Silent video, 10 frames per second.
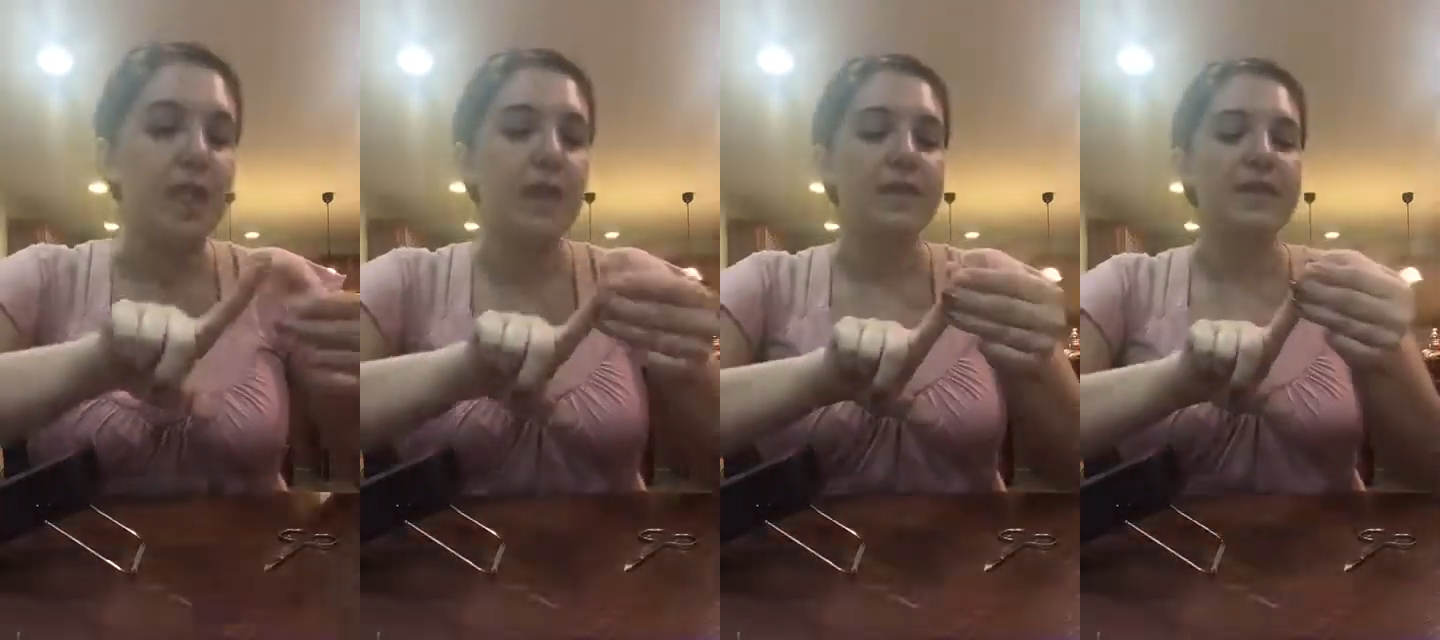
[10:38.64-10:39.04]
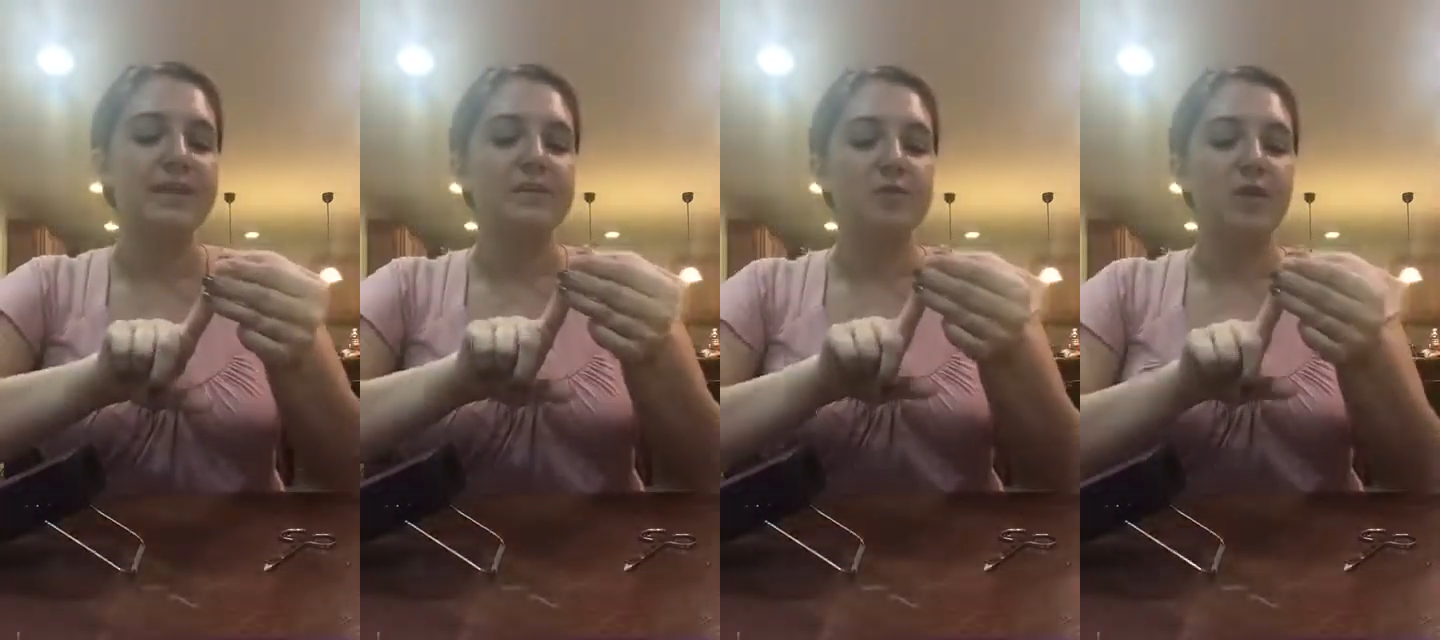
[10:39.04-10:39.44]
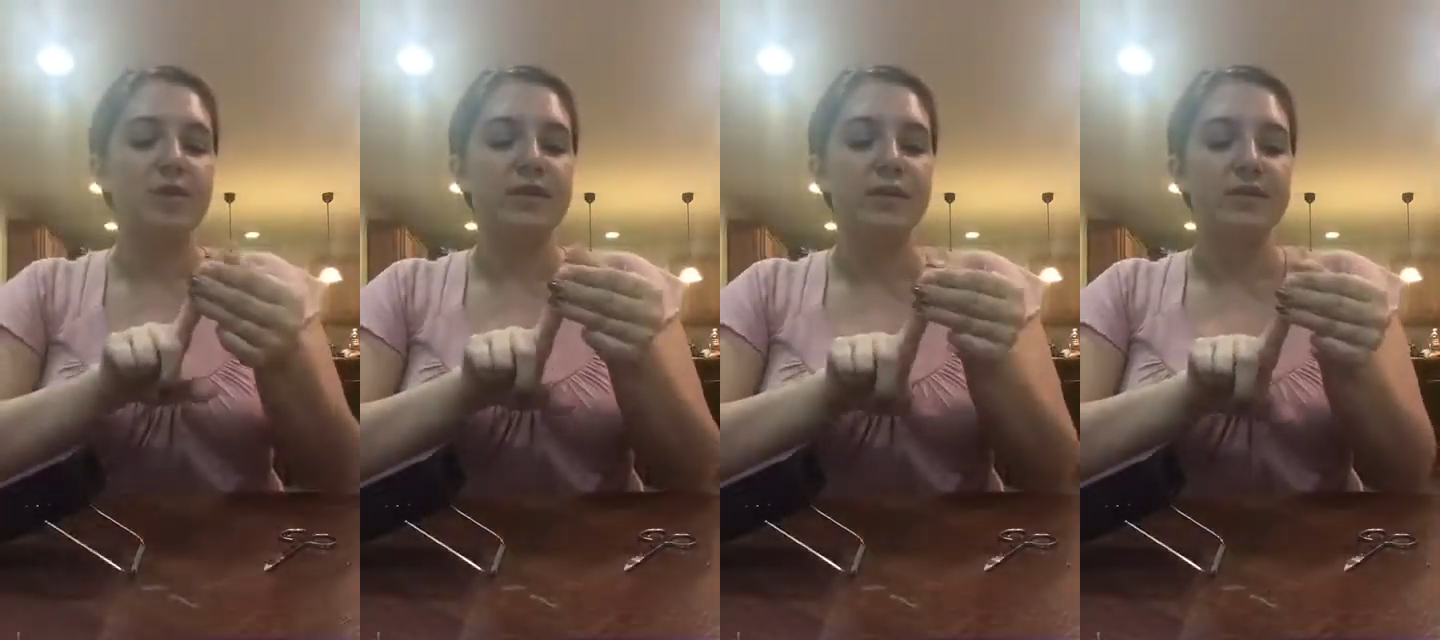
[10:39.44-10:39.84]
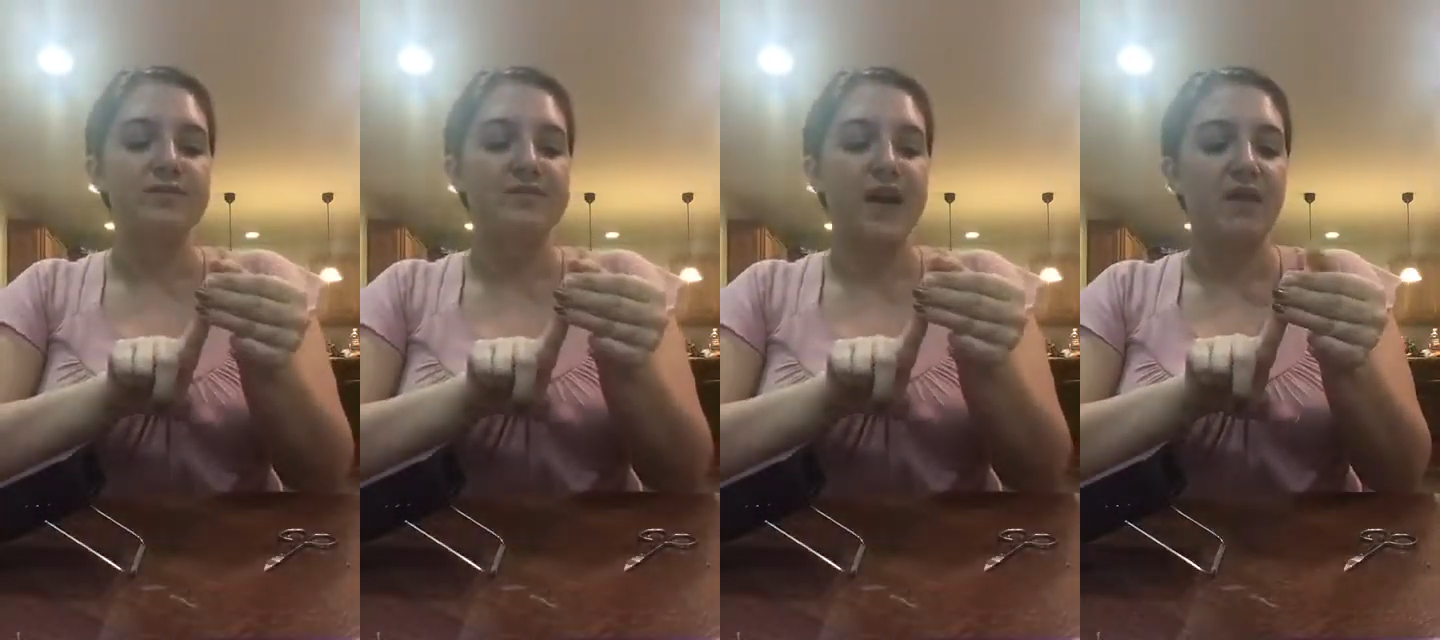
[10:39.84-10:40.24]
And that's the part that I'm going to
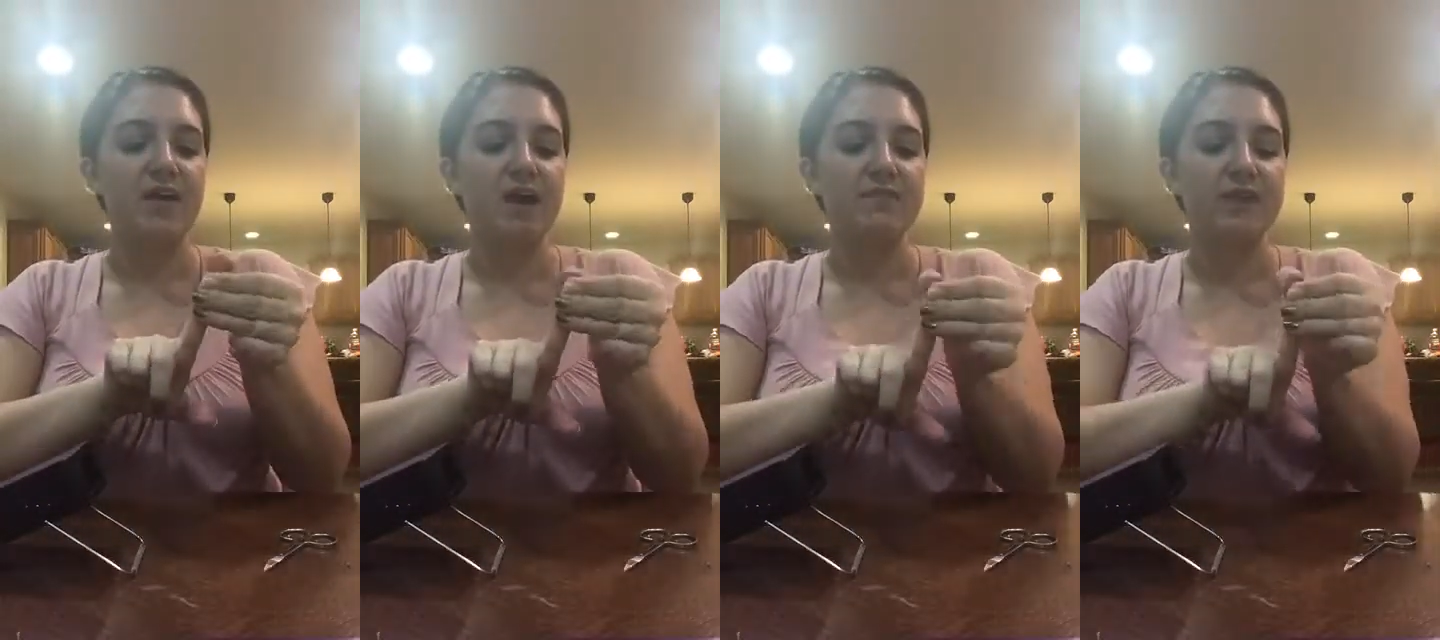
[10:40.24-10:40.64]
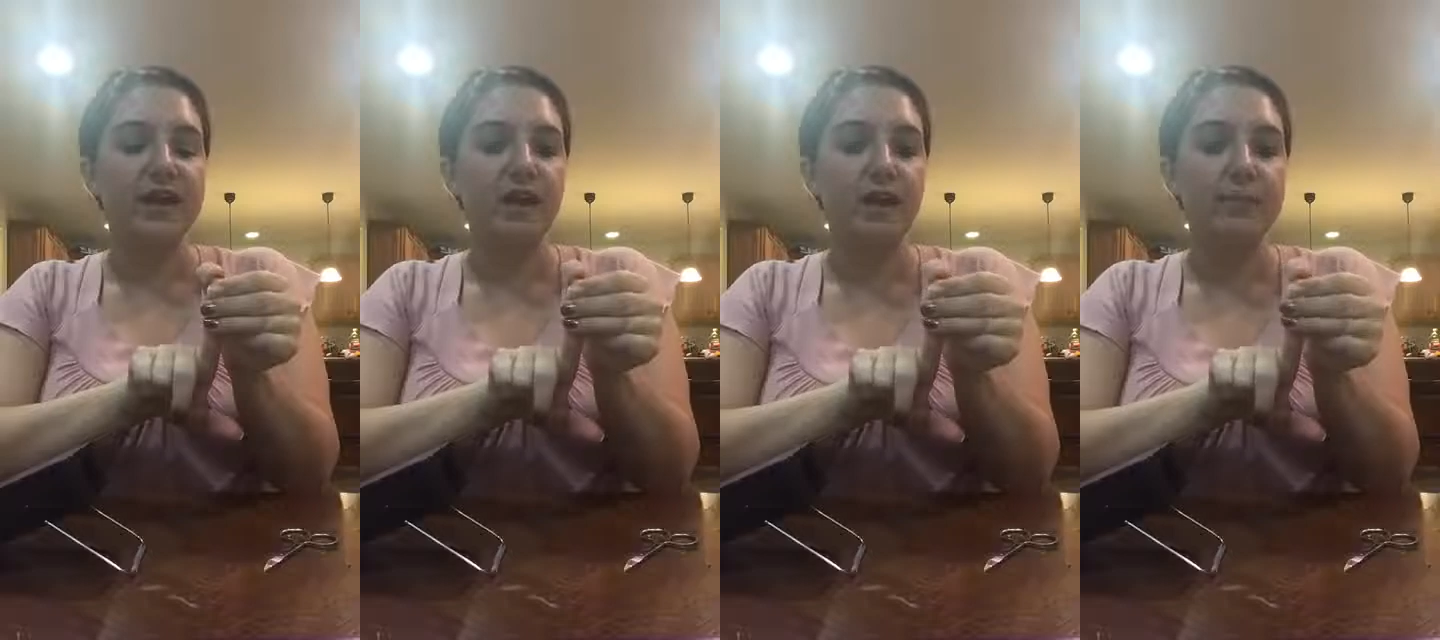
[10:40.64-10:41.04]
file off later.